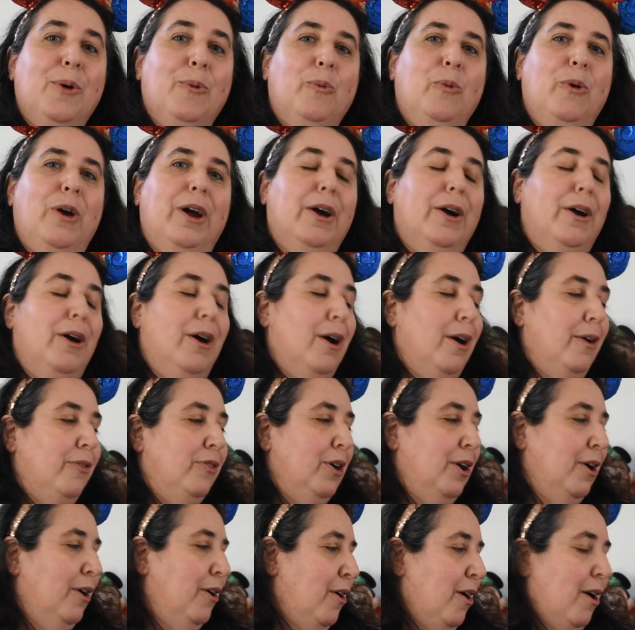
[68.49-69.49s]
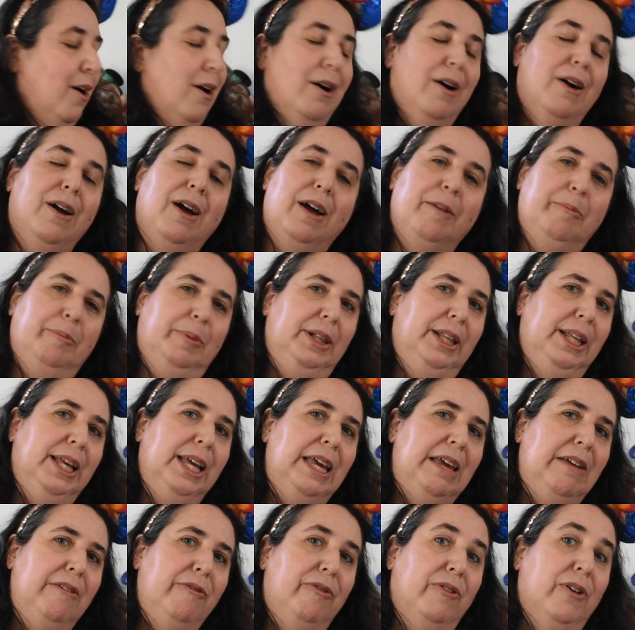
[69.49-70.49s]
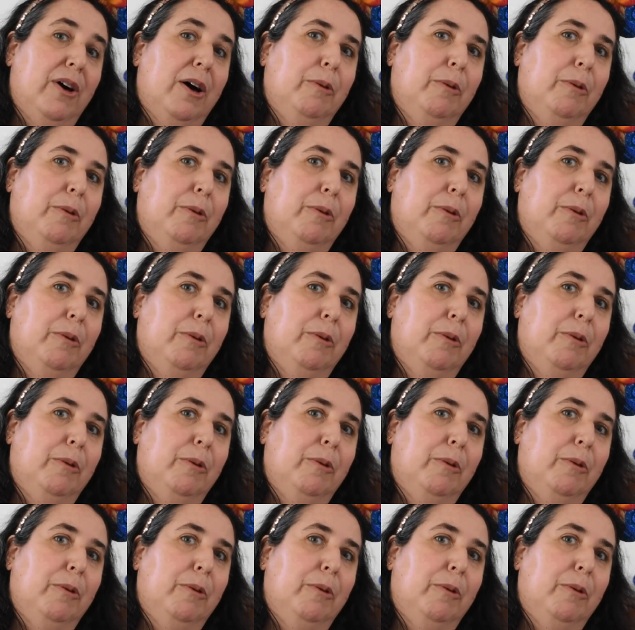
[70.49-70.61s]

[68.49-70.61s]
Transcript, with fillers: where there are, I believe,